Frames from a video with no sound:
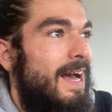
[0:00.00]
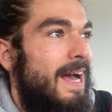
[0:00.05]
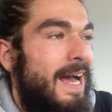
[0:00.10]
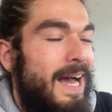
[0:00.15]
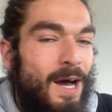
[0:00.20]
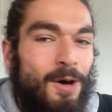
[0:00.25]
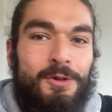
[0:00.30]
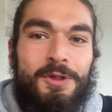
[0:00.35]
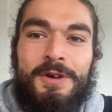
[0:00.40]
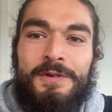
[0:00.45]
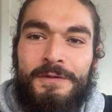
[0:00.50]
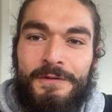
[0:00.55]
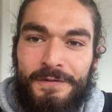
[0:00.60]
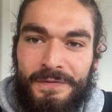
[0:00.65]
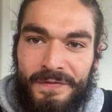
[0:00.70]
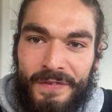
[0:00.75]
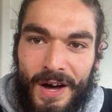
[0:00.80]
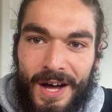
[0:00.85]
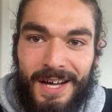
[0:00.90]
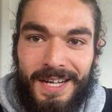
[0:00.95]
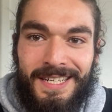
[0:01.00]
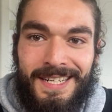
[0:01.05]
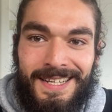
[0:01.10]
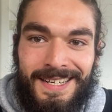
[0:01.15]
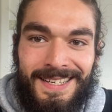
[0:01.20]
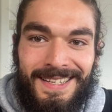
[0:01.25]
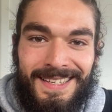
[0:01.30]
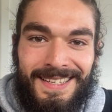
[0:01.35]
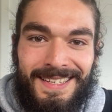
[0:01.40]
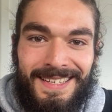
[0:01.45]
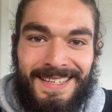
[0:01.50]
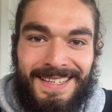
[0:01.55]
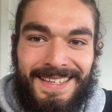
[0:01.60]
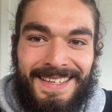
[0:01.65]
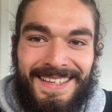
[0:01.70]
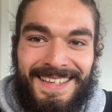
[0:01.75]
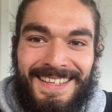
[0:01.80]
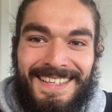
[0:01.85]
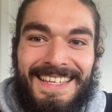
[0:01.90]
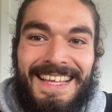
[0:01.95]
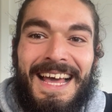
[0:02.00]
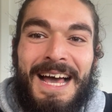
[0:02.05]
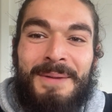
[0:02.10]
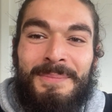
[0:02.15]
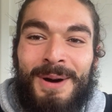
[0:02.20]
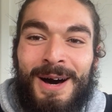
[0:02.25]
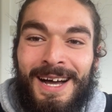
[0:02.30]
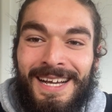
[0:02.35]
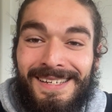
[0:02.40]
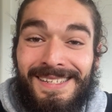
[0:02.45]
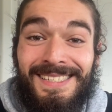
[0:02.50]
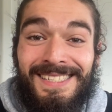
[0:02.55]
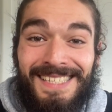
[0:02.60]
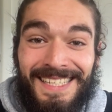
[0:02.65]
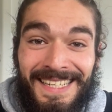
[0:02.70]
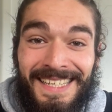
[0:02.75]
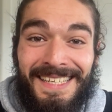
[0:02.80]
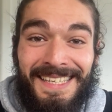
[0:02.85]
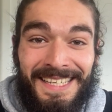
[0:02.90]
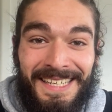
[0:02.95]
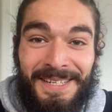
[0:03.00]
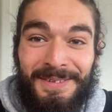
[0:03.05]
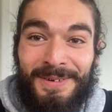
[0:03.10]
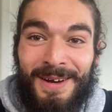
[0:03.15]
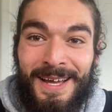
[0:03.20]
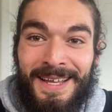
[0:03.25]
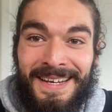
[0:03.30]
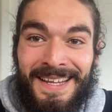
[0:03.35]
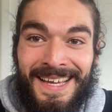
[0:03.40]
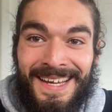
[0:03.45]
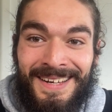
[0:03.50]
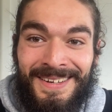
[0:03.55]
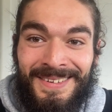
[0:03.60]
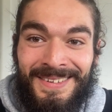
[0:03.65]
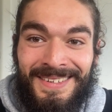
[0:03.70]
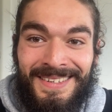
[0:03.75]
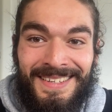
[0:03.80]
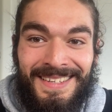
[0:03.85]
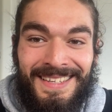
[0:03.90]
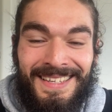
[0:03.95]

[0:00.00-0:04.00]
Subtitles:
how the fuck am I sitting here right now